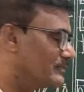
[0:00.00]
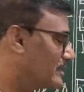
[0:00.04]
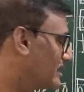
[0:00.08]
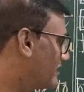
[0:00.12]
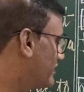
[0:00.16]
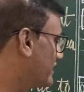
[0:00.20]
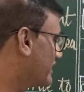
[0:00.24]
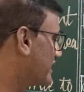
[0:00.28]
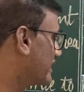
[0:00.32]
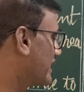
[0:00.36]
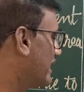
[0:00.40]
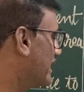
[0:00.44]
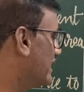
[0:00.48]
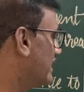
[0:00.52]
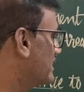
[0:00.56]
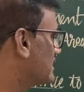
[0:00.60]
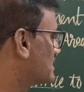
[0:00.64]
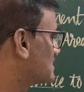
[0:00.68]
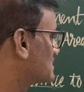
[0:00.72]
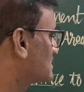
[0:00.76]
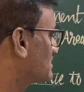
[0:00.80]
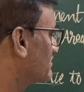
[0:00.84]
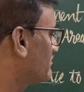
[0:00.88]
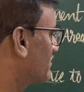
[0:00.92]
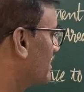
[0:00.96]
maybe
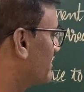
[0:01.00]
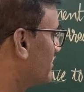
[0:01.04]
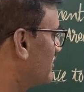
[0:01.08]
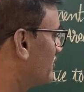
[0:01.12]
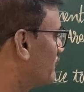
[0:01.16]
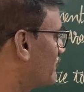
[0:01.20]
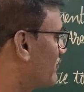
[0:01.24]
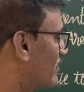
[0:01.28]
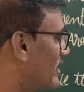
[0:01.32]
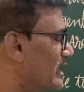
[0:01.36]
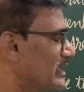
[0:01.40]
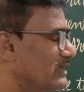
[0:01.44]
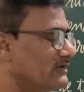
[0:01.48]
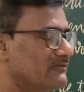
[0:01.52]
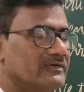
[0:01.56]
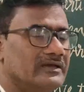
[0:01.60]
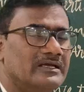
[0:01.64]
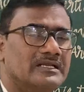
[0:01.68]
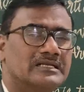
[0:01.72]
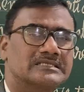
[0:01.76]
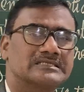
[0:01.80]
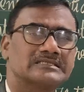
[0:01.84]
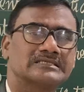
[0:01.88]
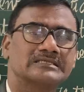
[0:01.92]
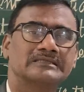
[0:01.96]
gears, maybe
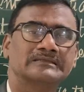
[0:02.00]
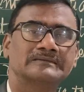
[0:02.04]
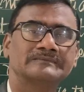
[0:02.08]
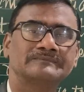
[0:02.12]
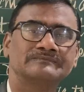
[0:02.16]
flywheels